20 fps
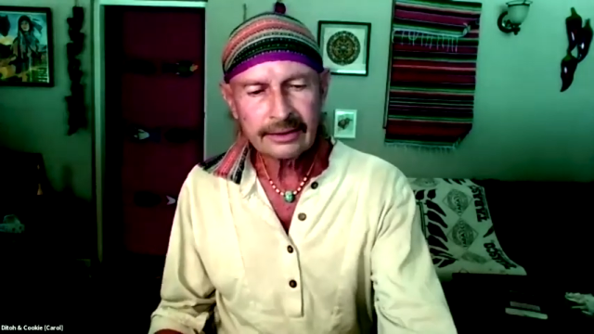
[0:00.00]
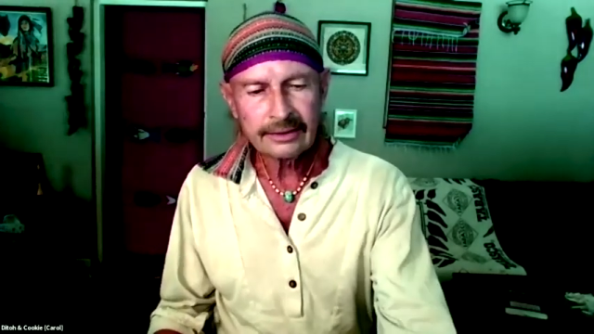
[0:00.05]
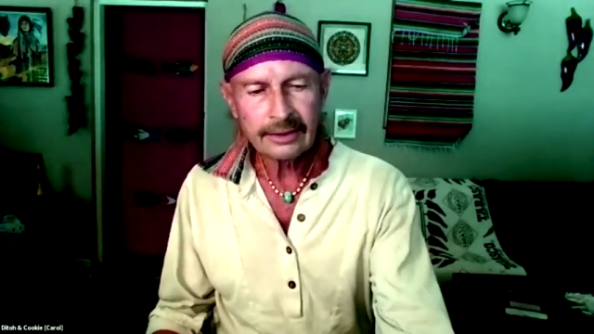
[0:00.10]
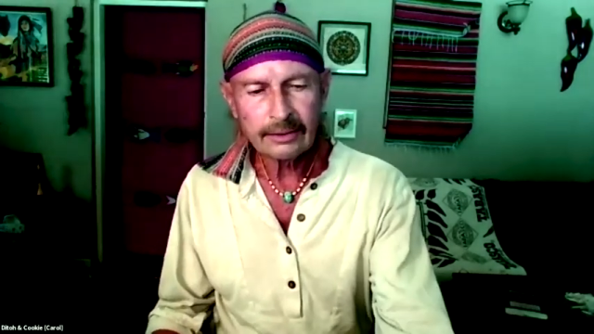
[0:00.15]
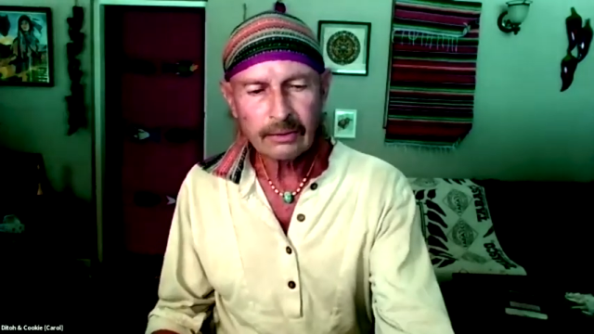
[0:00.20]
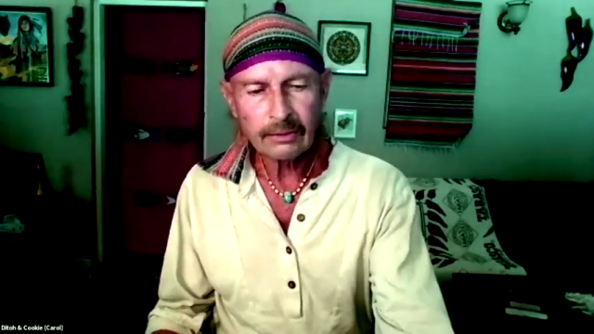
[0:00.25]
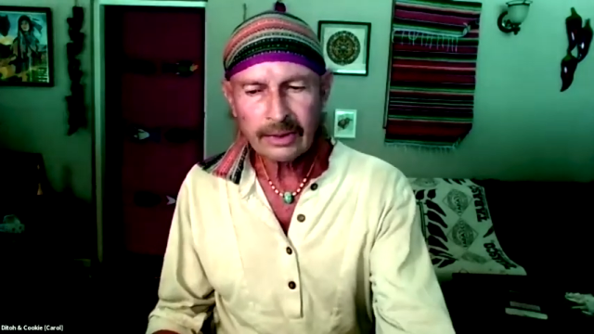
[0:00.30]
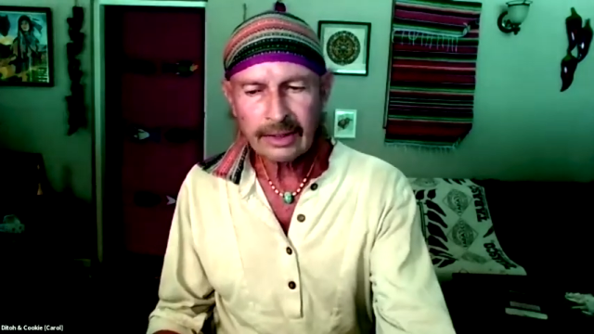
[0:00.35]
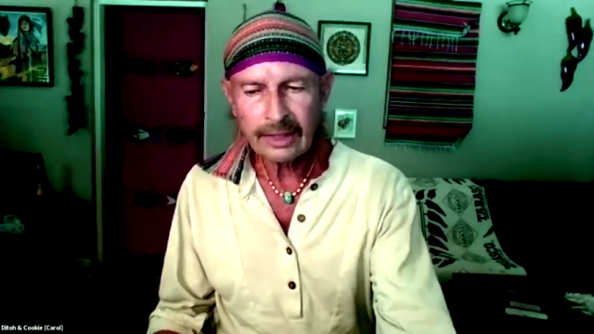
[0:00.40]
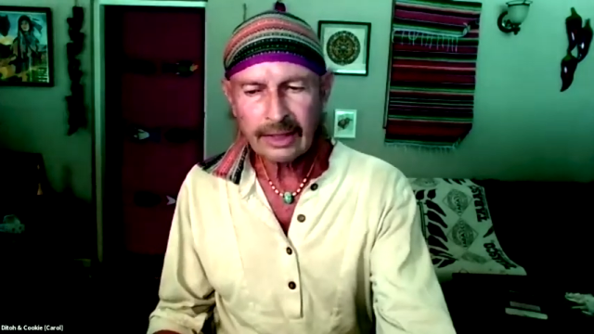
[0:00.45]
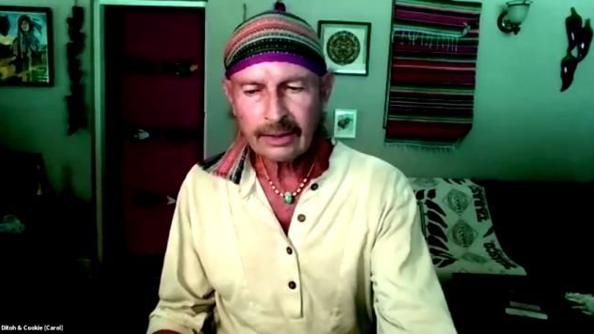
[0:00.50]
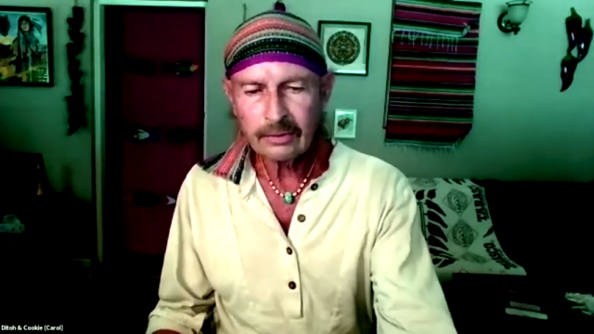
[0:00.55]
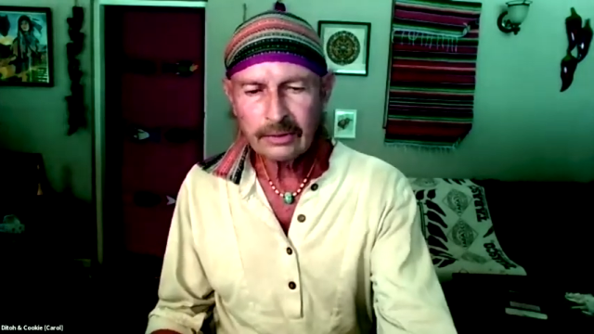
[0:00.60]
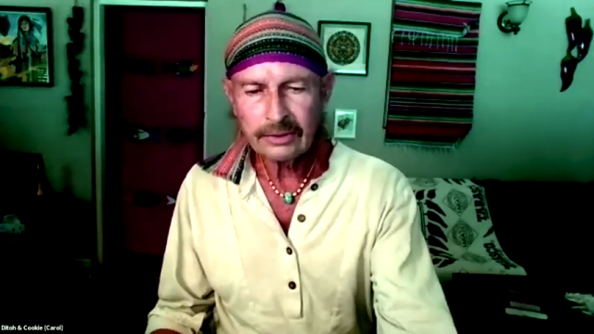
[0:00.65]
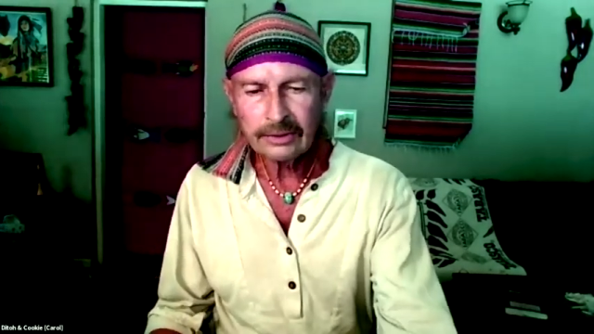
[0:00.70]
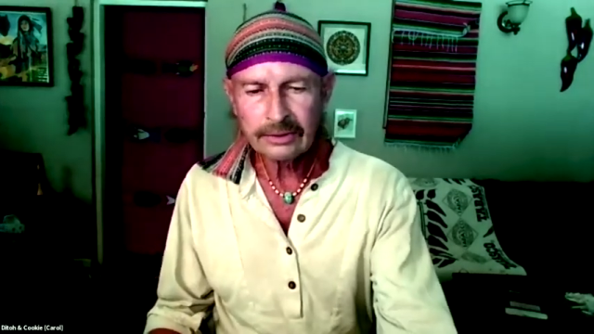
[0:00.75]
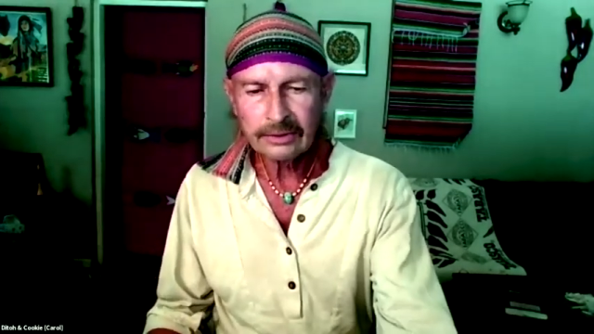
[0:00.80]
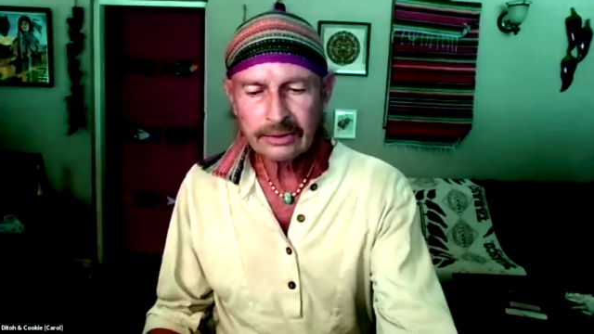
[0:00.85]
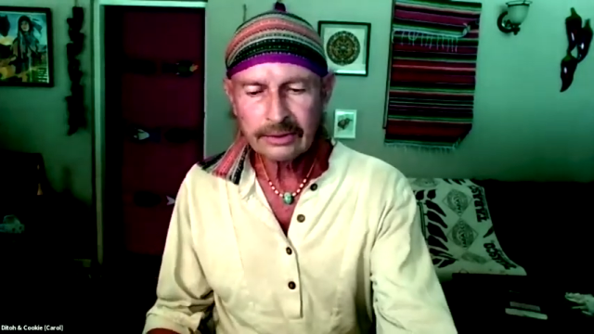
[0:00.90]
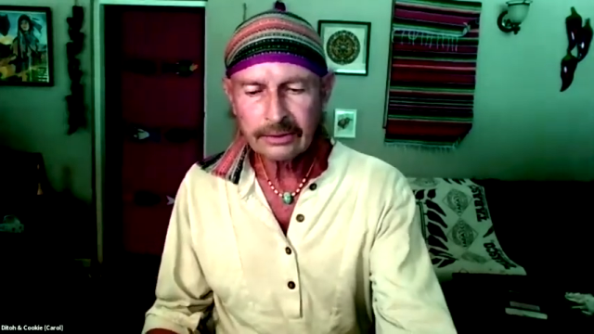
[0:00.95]
that what I would
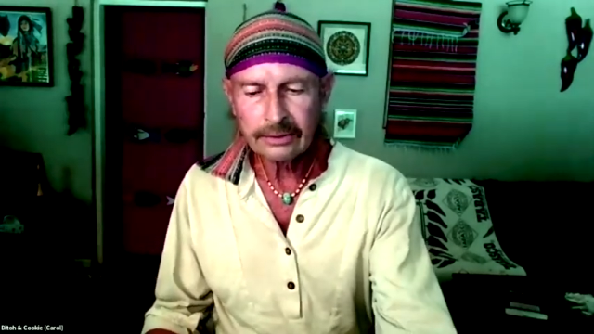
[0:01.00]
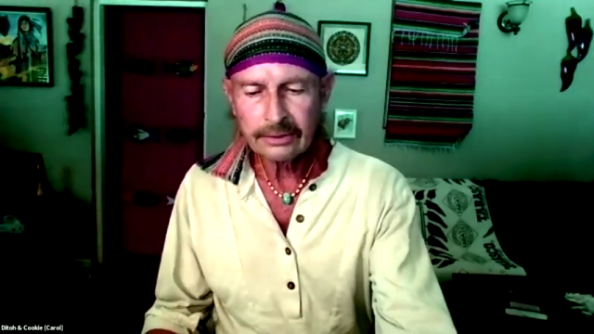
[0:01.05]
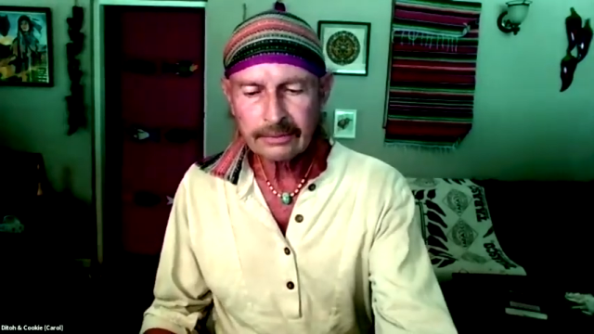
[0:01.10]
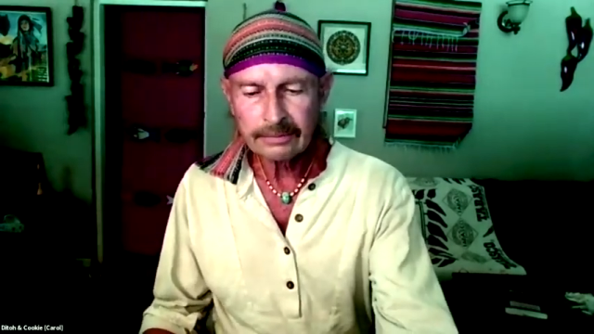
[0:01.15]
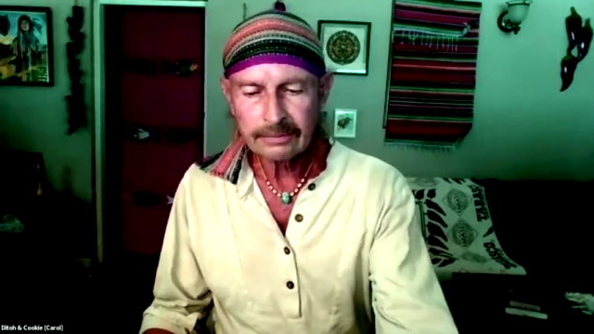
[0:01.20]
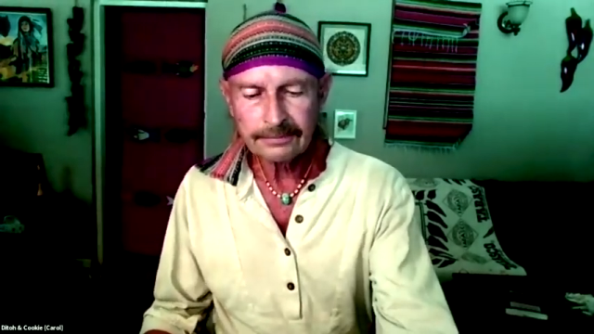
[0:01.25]
do,